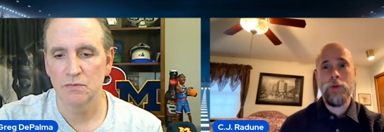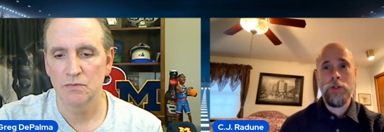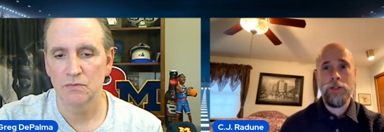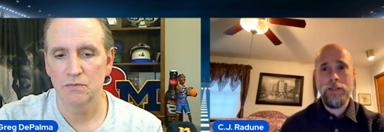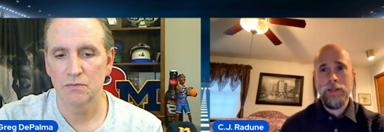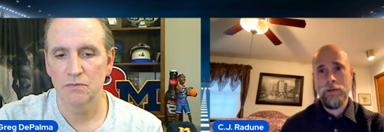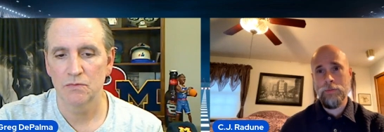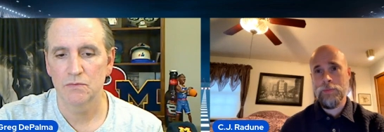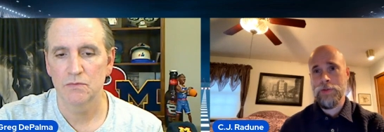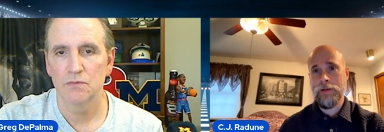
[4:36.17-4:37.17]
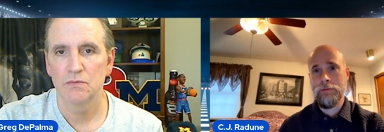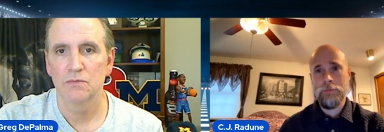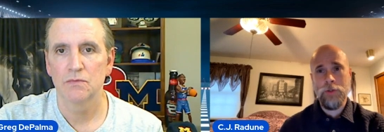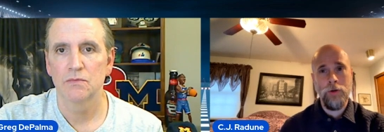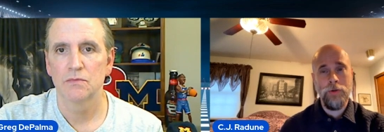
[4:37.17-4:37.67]
Speaker 1: switching teams,
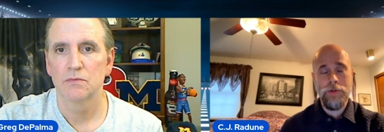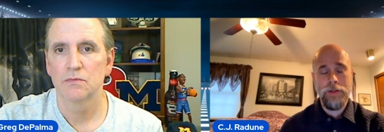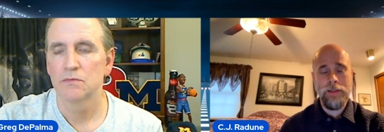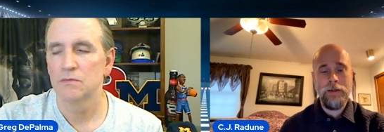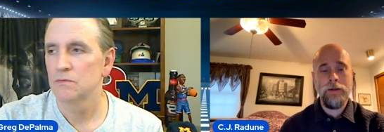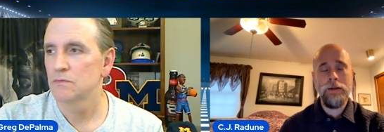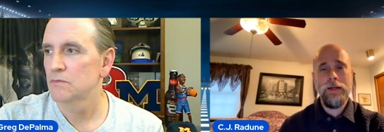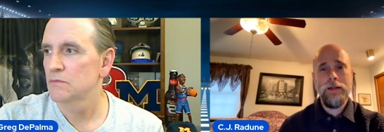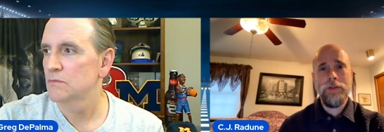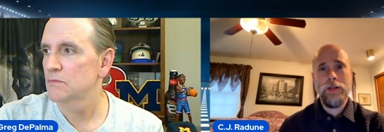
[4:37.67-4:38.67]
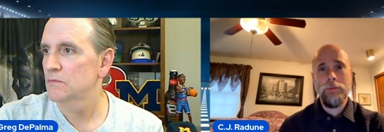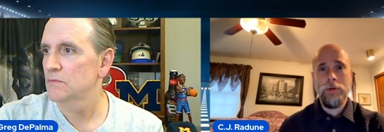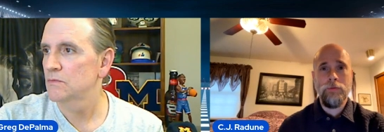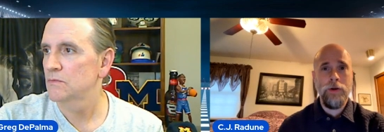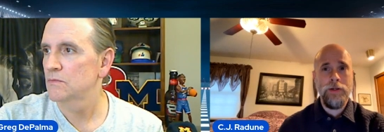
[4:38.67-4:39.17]
and Charles Leclerc. It's going to
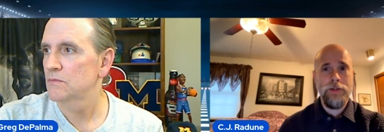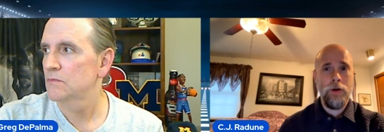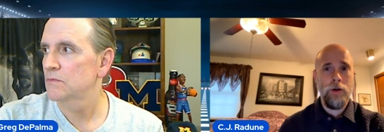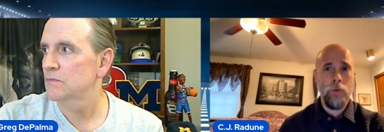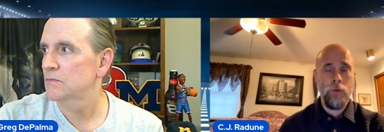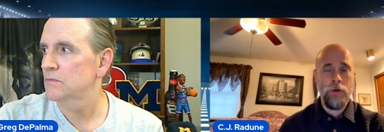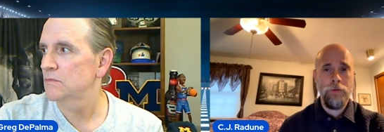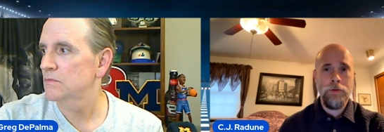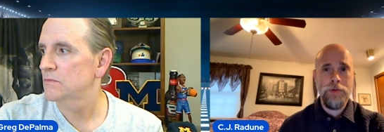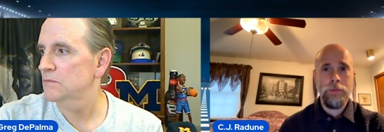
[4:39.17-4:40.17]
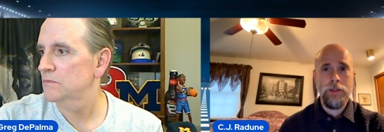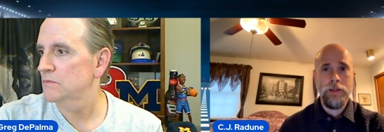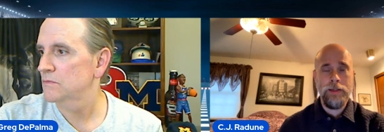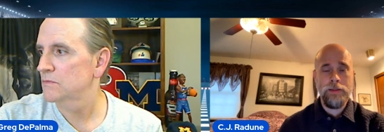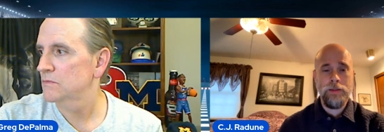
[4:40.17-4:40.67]
be a very tall order for somebody
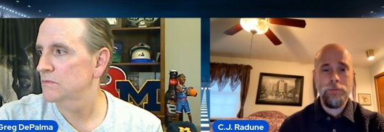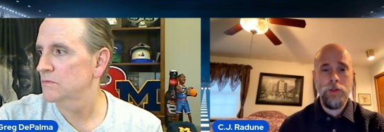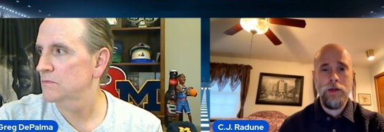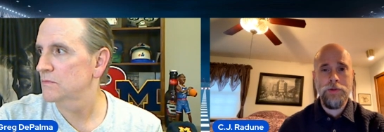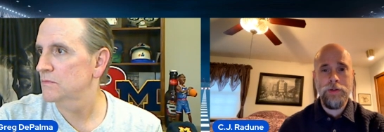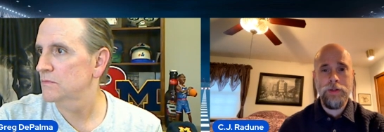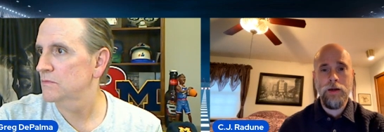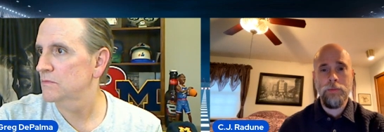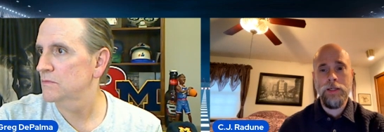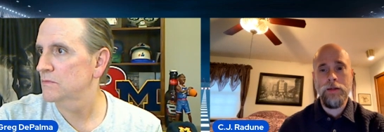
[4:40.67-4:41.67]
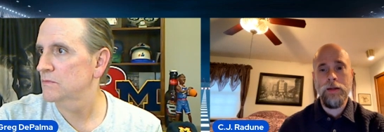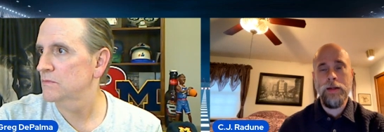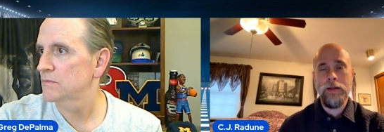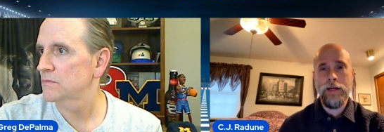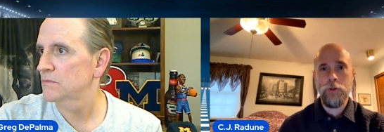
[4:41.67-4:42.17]
like Liam Lawson to come in
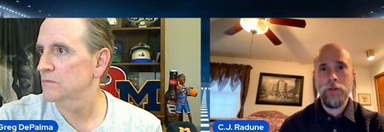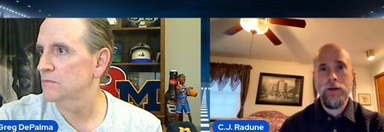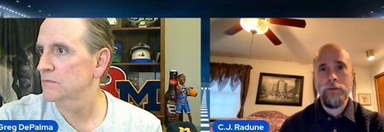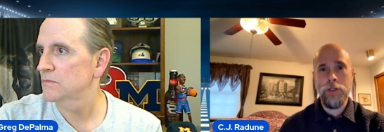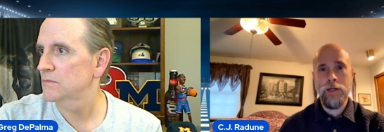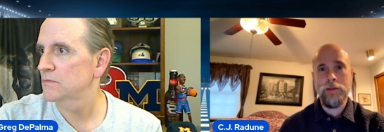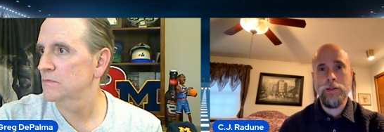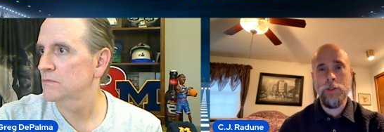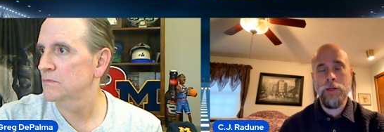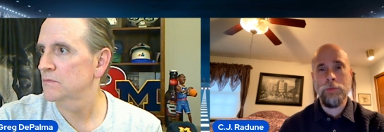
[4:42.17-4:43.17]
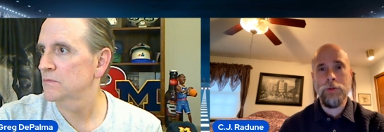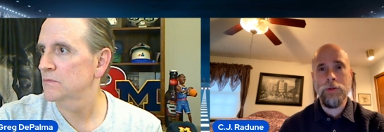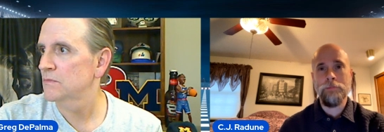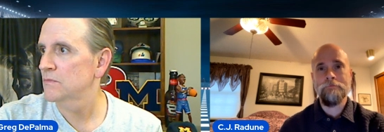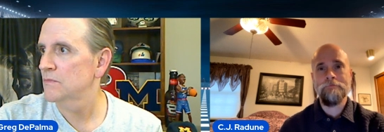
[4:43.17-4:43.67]
and actually have a shot at the championship.